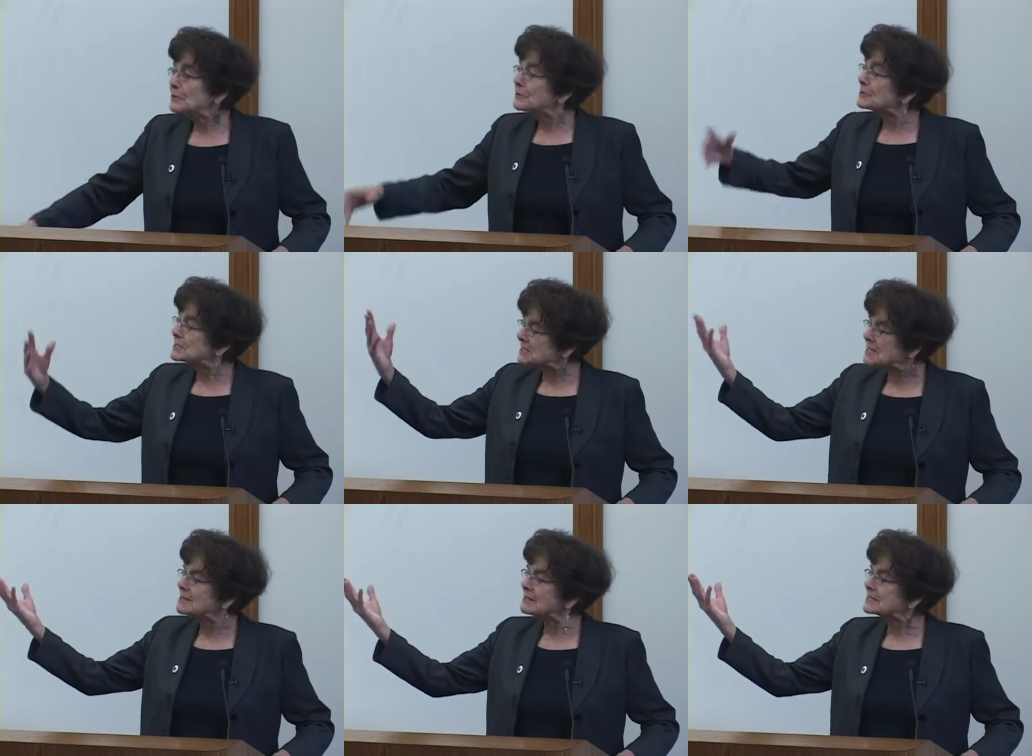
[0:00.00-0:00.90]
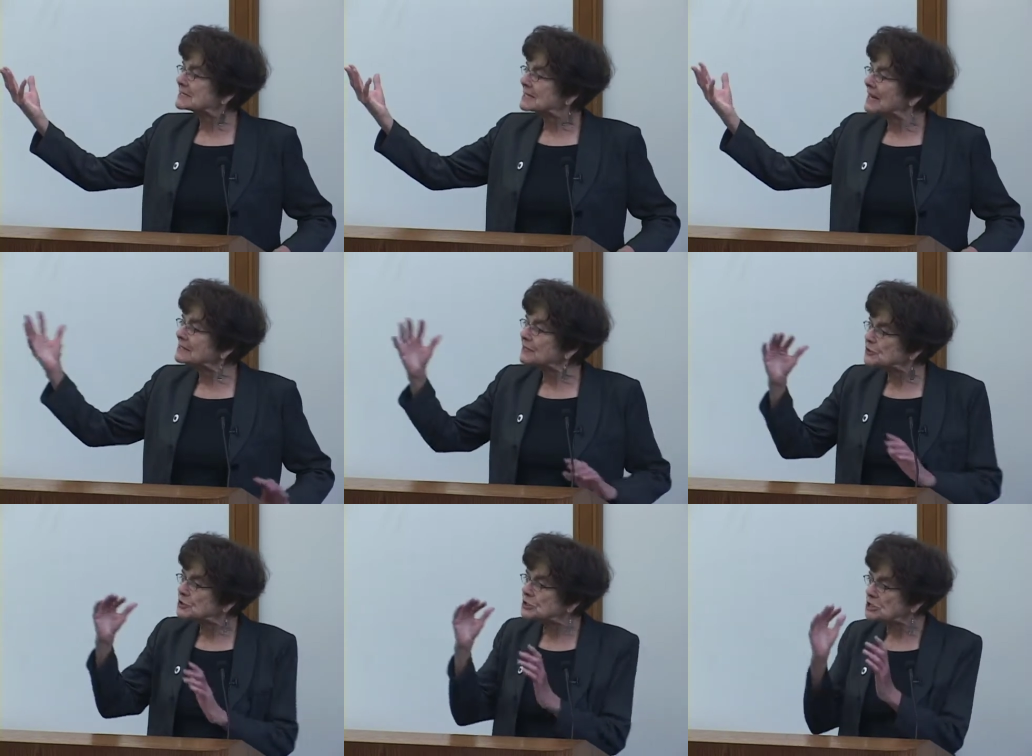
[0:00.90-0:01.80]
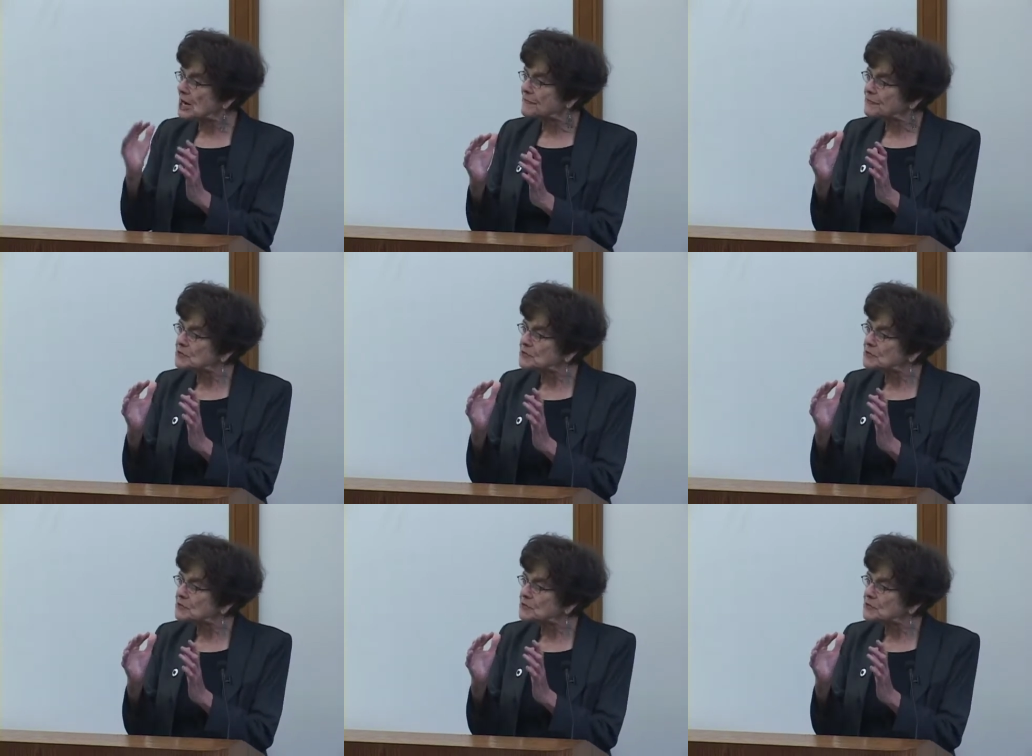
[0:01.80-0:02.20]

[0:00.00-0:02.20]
You can see this kind of shift.